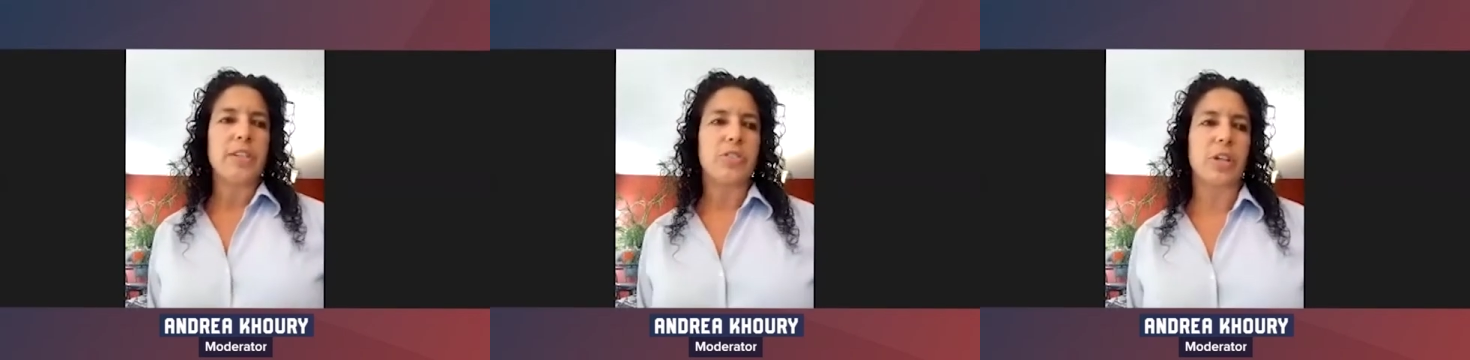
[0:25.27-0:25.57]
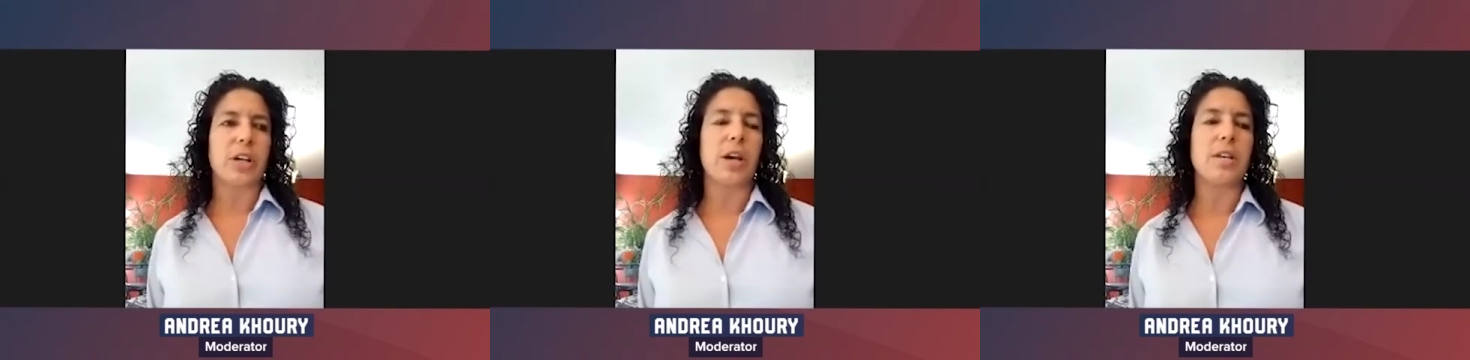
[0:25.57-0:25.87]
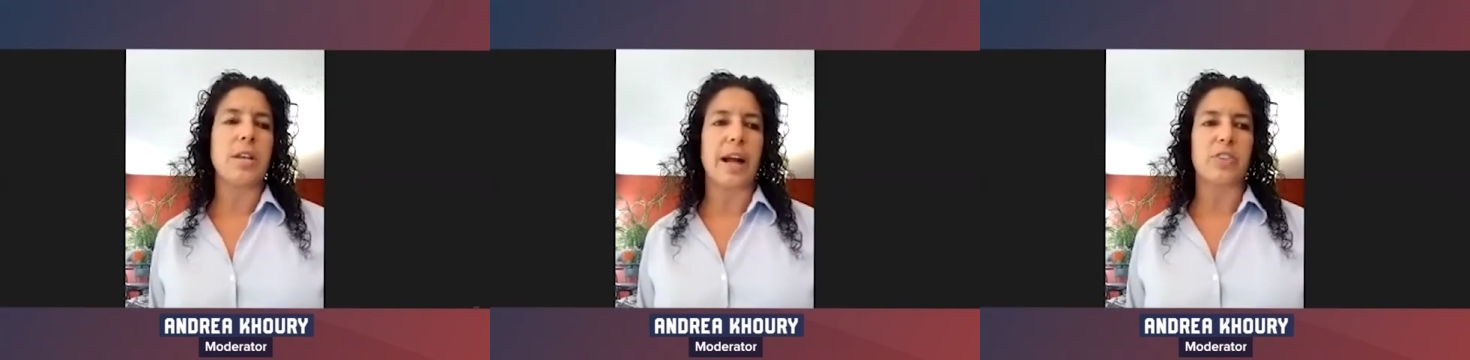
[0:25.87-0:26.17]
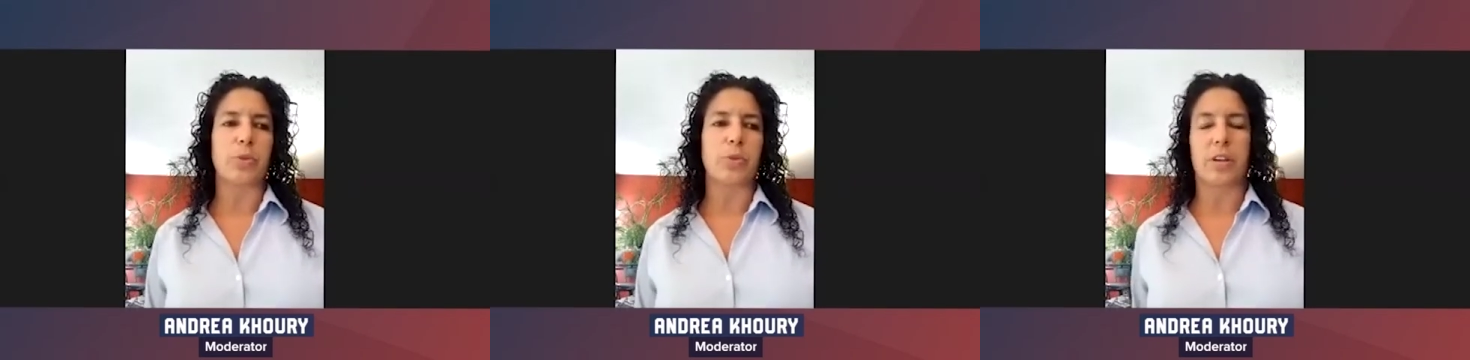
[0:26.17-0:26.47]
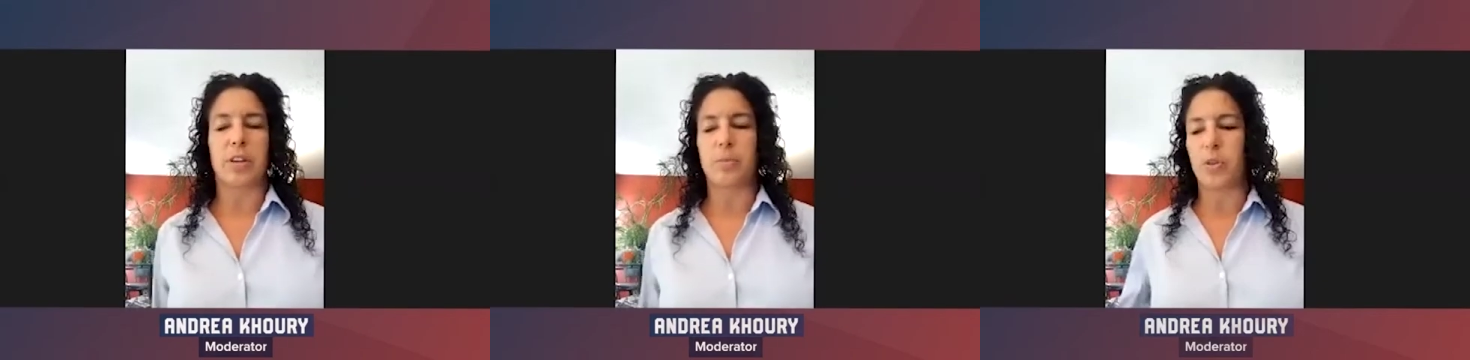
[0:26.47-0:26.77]
to connect with the
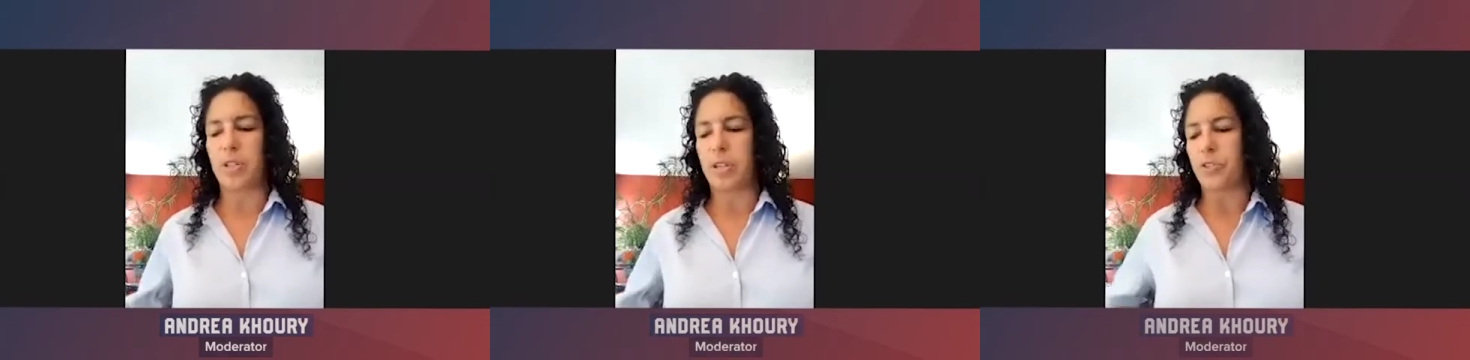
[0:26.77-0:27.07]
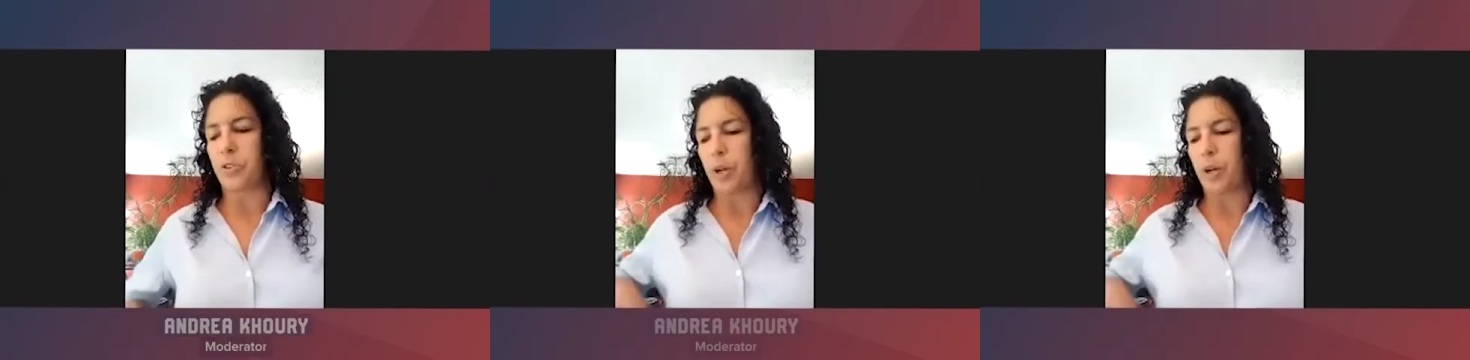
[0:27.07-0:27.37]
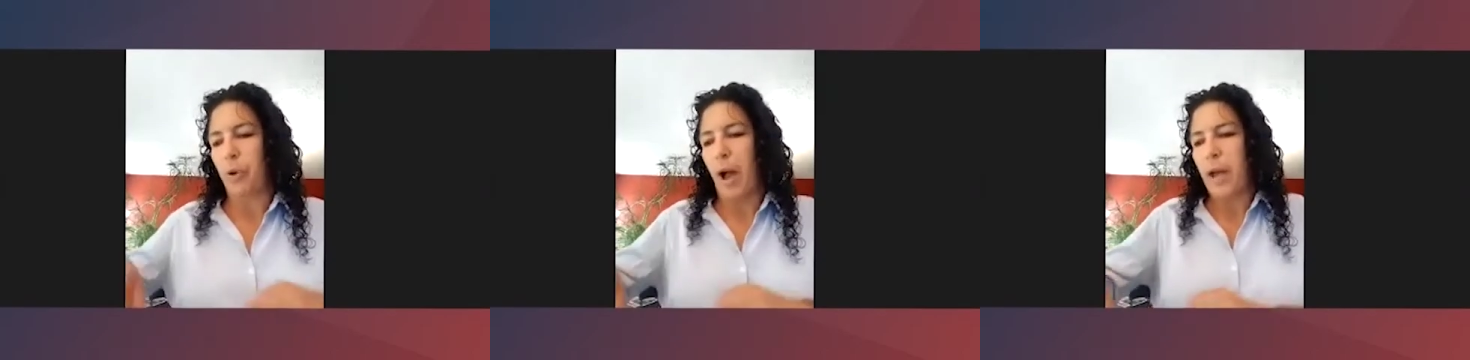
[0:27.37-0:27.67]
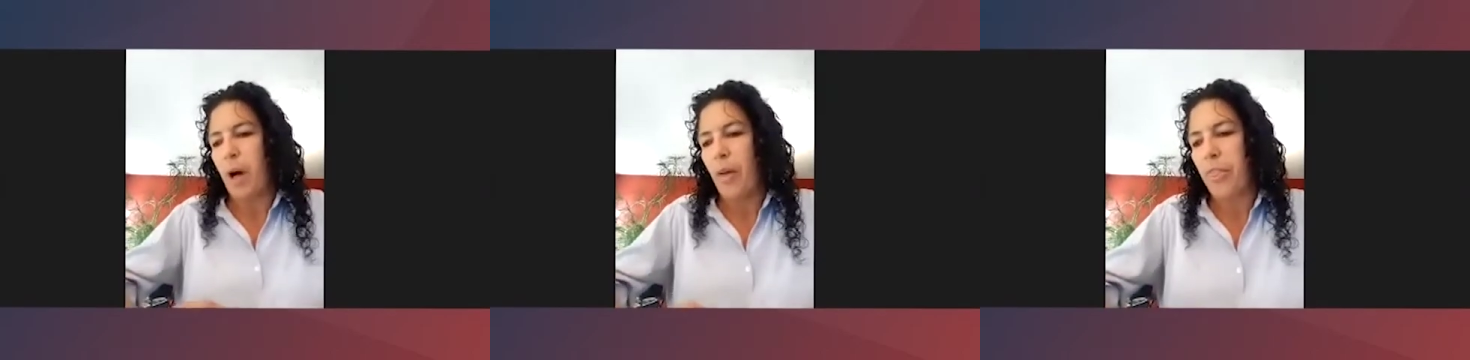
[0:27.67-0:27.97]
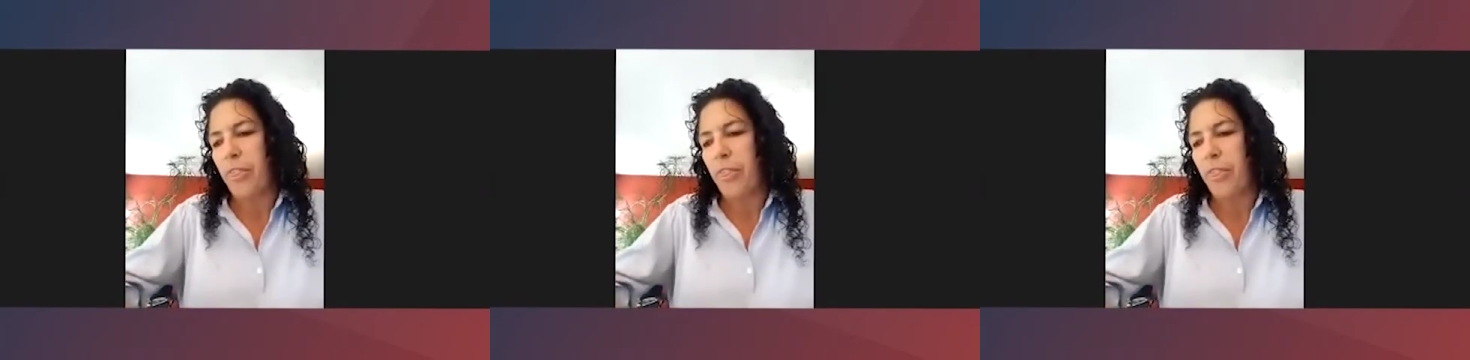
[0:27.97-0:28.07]
community during Pride Month?